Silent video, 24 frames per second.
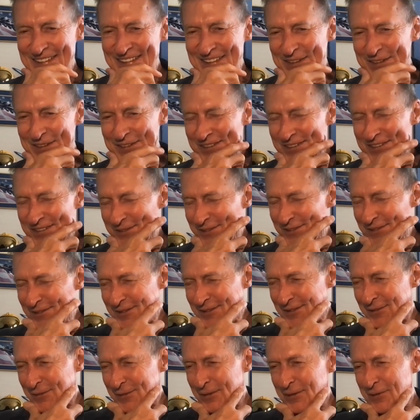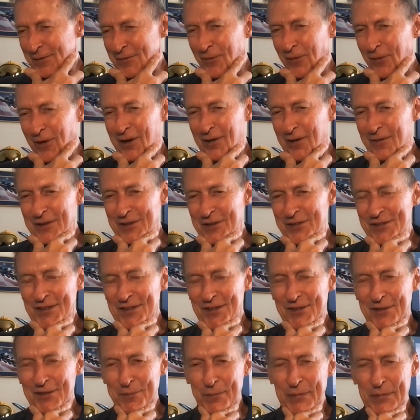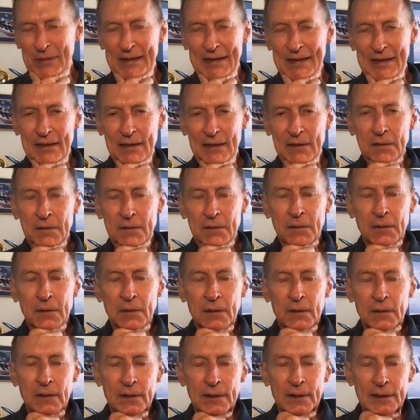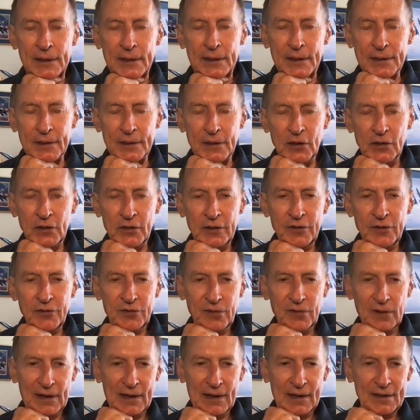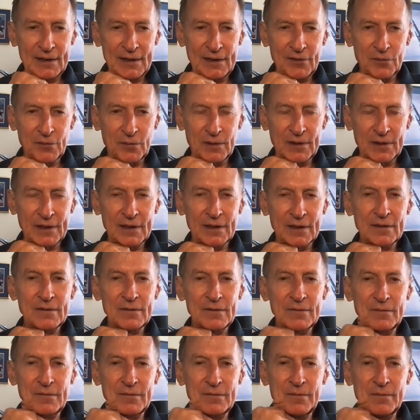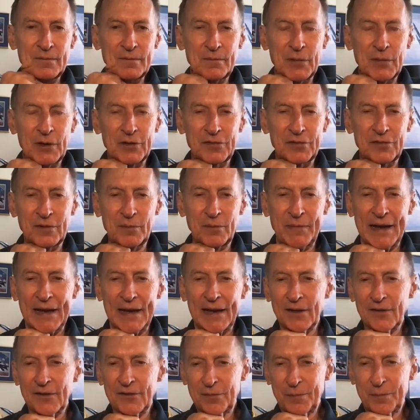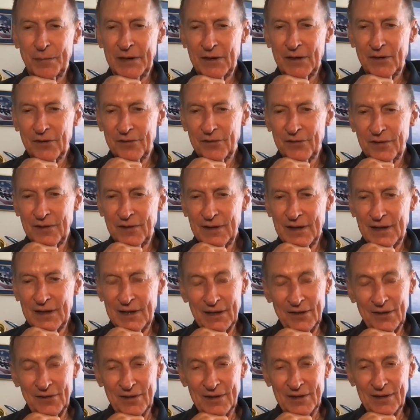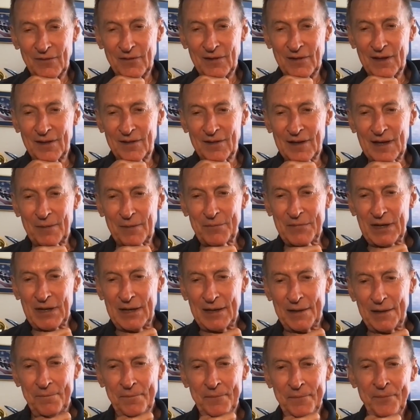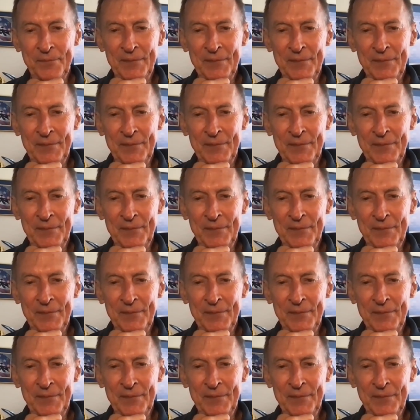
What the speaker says: There's 3 or 4 of us that speak, including John. He's one of the most demanded speakers in the country and one of the top 10.